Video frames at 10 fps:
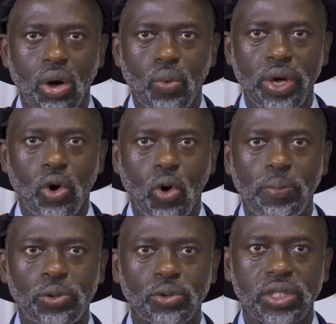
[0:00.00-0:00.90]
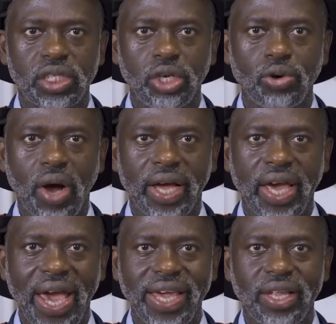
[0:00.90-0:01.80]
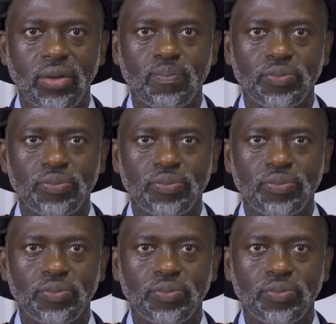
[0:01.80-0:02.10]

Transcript: We hope to see you again